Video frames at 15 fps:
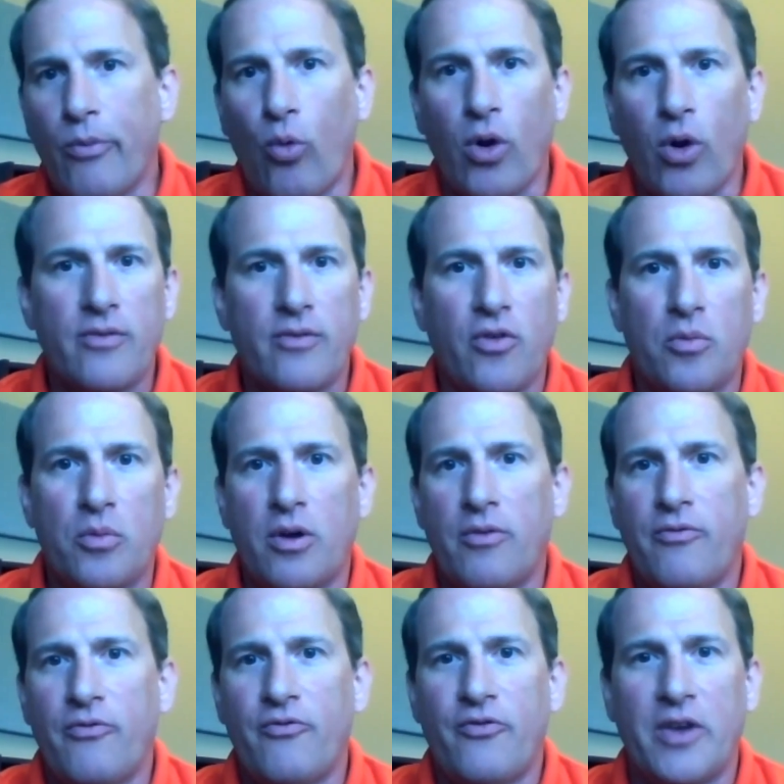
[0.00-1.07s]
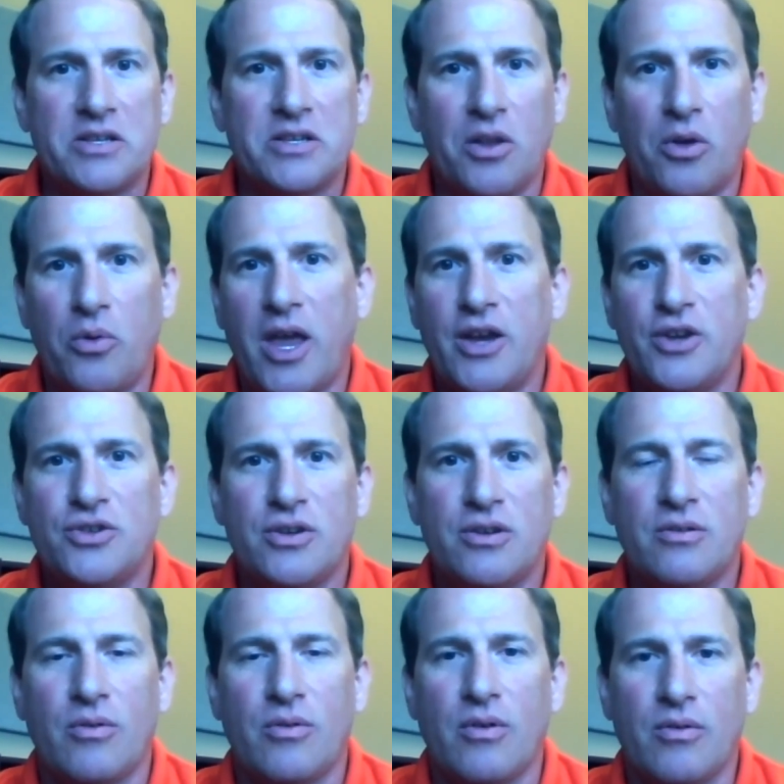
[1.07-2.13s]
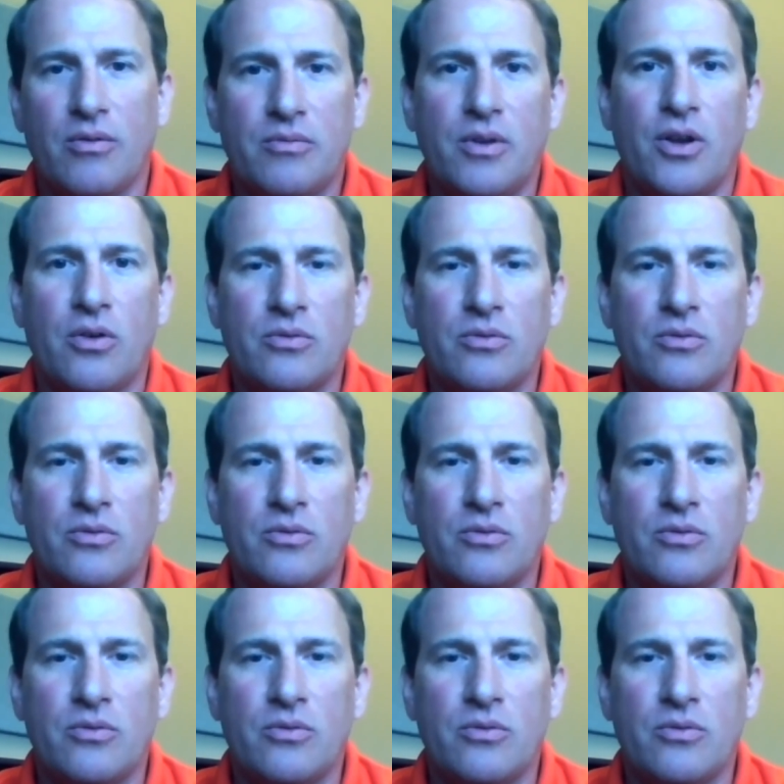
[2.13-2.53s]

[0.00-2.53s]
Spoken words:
working from a fixed location or